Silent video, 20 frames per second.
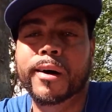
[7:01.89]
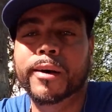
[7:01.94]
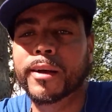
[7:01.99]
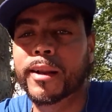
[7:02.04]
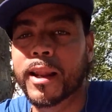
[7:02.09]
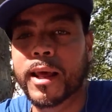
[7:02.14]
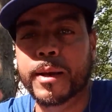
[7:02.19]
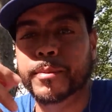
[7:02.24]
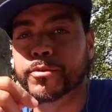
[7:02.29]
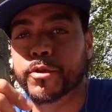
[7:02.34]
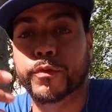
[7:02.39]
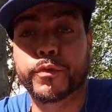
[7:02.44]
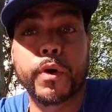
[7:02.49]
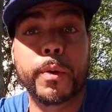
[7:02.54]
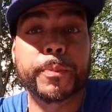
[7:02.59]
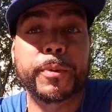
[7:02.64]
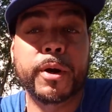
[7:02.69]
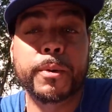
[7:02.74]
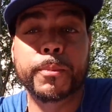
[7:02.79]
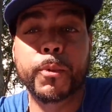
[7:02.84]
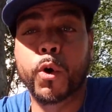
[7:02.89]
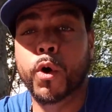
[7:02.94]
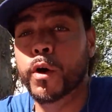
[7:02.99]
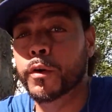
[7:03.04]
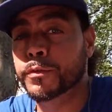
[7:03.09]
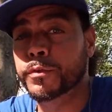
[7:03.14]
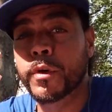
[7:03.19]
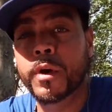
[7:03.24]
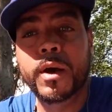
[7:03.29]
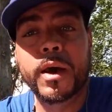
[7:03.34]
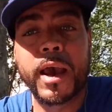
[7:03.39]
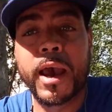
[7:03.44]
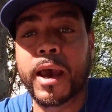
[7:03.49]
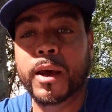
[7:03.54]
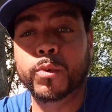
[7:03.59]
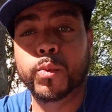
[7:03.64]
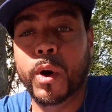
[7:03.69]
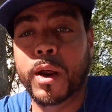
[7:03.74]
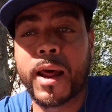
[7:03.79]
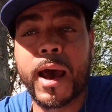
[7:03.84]
claims of ripping them off
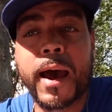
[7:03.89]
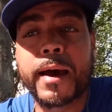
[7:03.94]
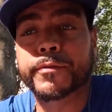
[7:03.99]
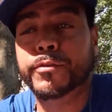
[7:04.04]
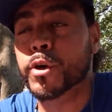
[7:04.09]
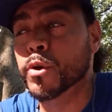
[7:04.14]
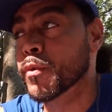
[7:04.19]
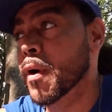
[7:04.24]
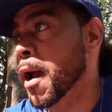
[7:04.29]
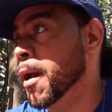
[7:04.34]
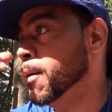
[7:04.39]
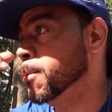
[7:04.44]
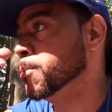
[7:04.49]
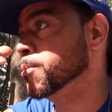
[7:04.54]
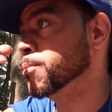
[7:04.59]
and what have you, right?